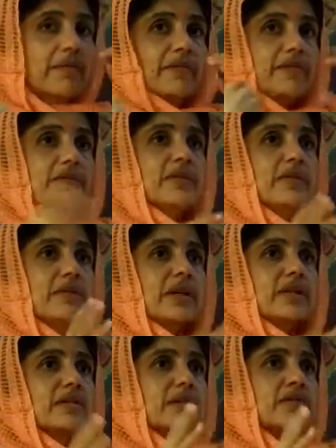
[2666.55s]
when you see we
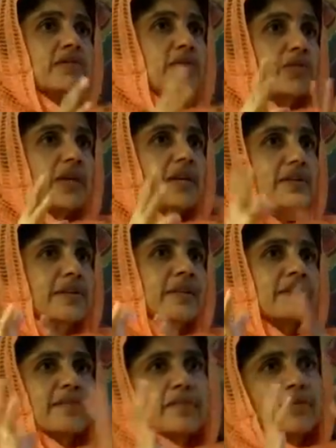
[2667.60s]
are just
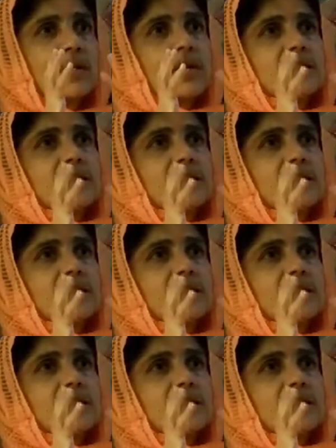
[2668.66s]
showcasing the